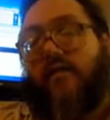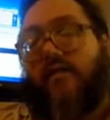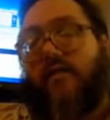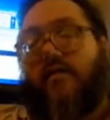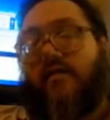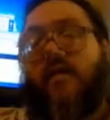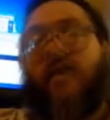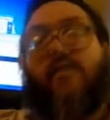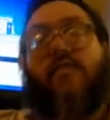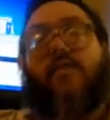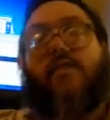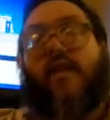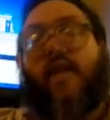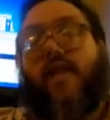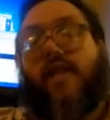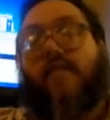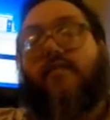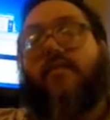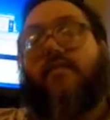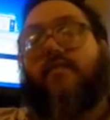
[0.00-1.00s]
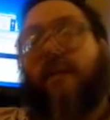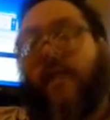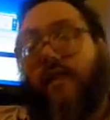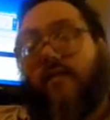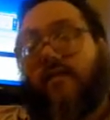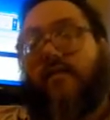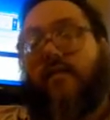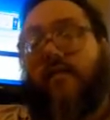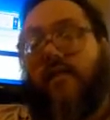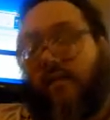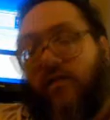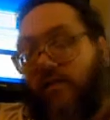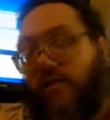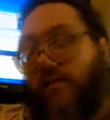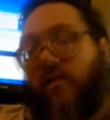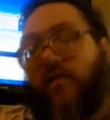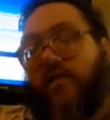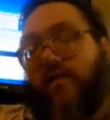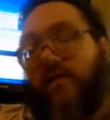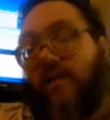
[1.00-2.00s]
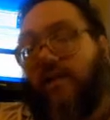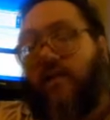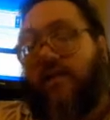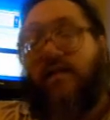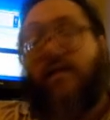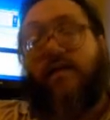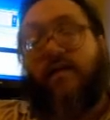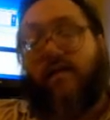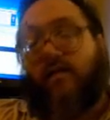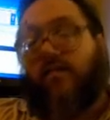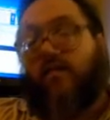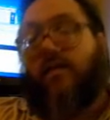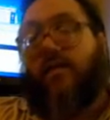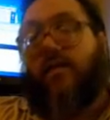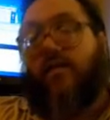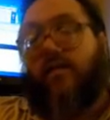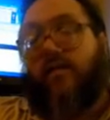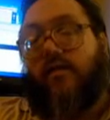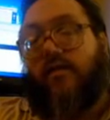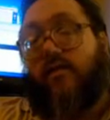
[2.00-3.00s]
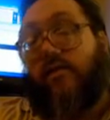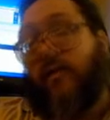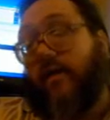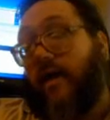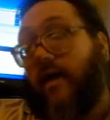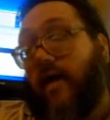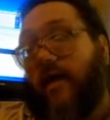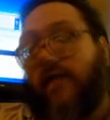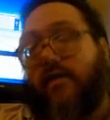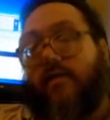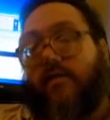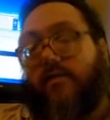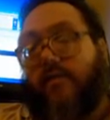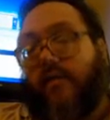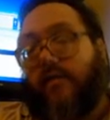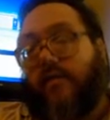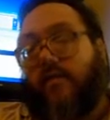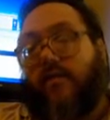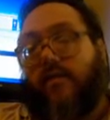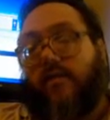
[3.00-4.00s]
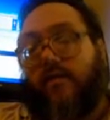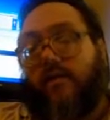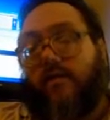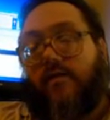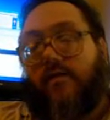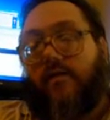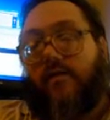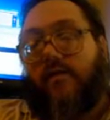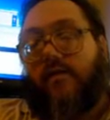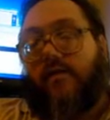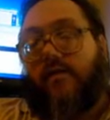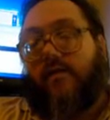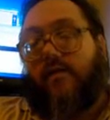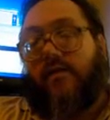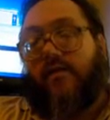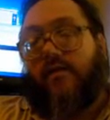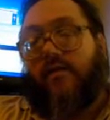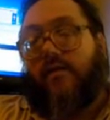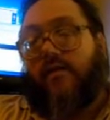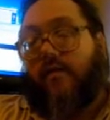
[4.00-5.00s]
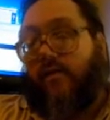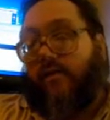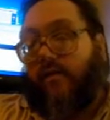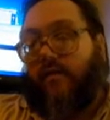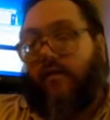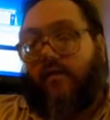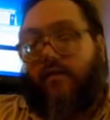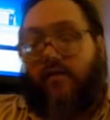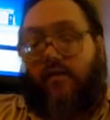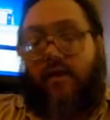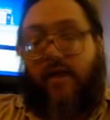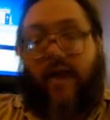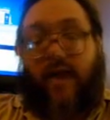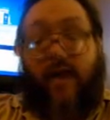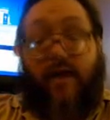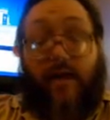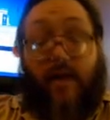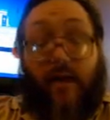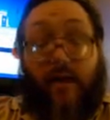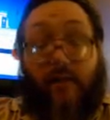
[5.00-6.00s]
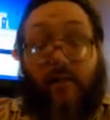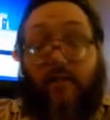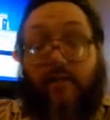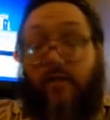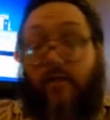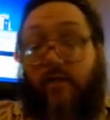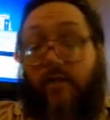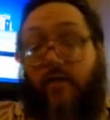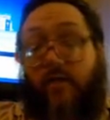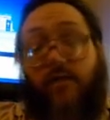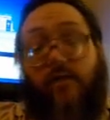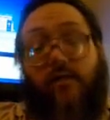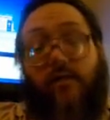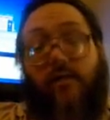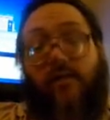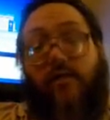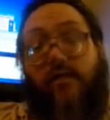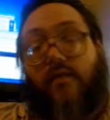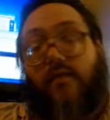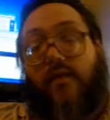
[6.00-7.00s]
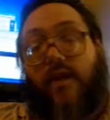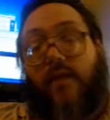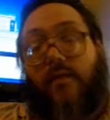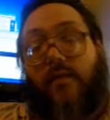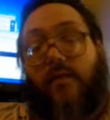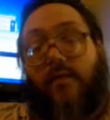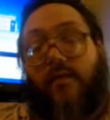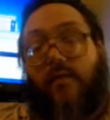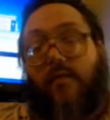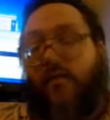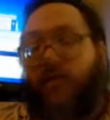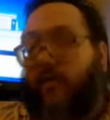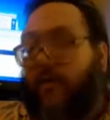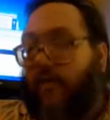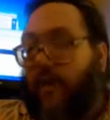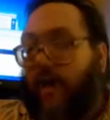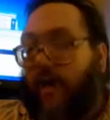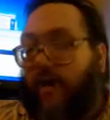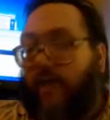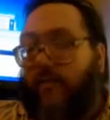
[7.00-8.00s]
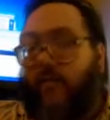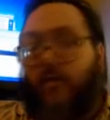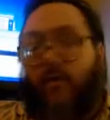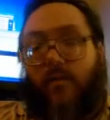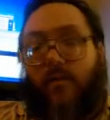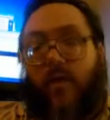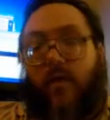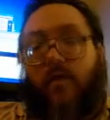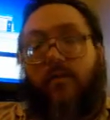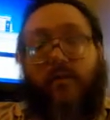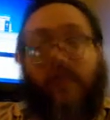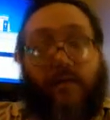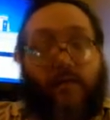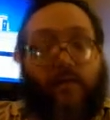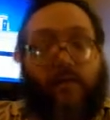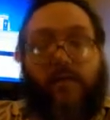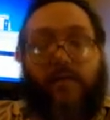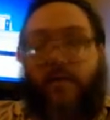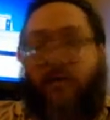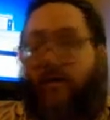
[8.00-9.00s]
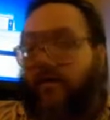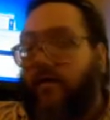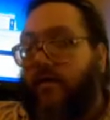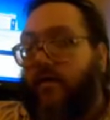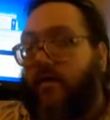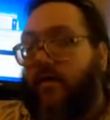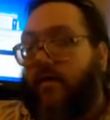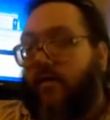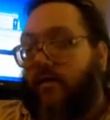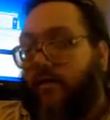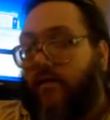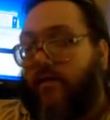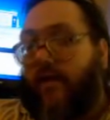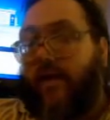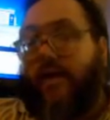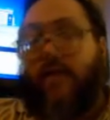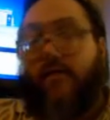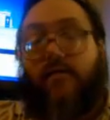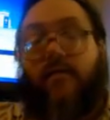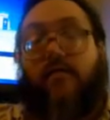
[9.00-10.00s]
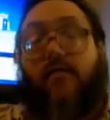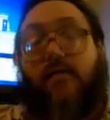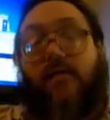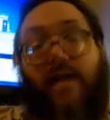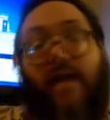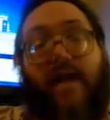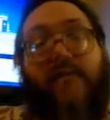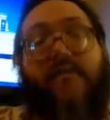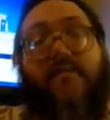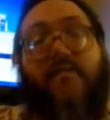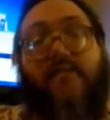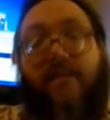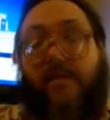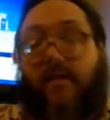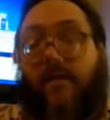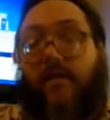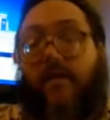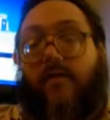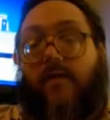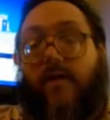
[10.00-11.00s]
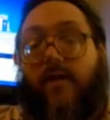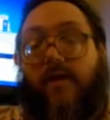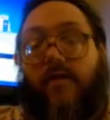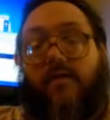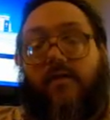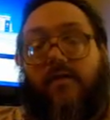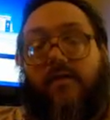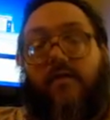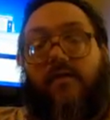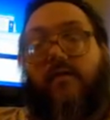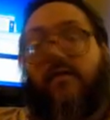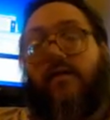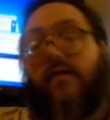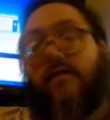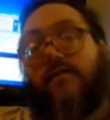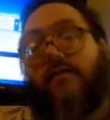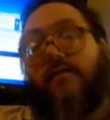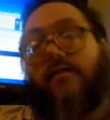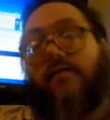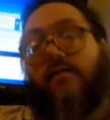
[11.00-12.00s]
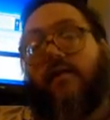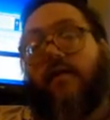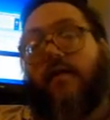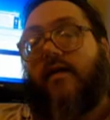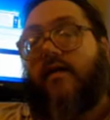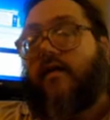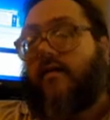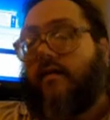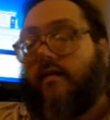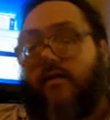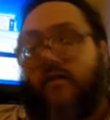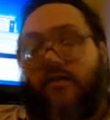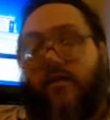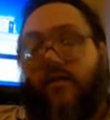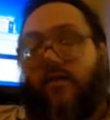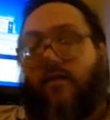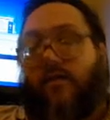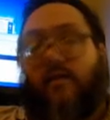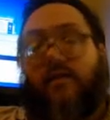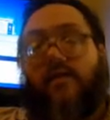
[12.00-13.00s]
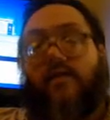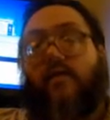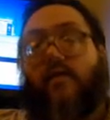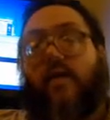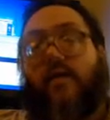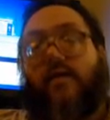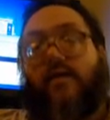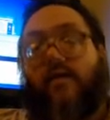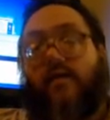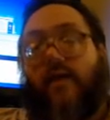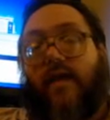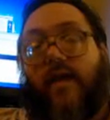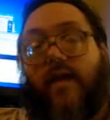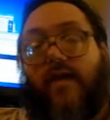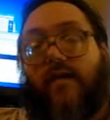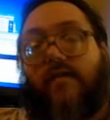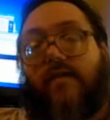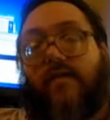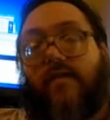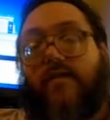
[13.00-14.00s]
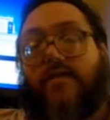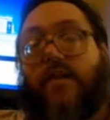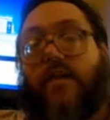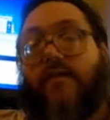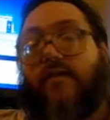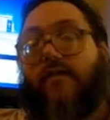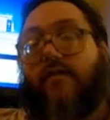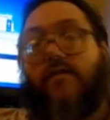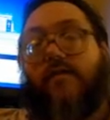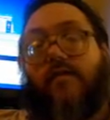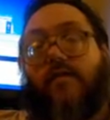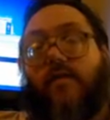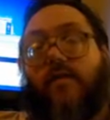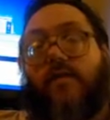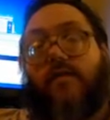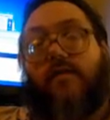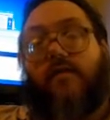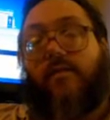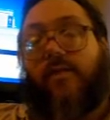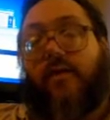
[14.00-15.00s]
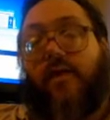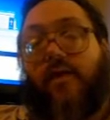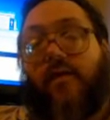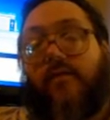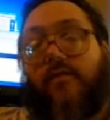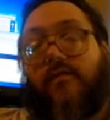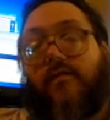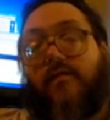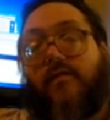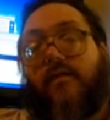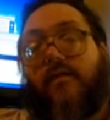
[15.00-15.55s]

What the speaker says: Say you like the base of the Cooper's kit. It tastes really good and you want to add a little bit to it. Well, you can add hops to it. There's nothing stopping you. You can add more malt, liquid or standard. You could add steeping grains to it. There's no reason why you can't adjust the recipe.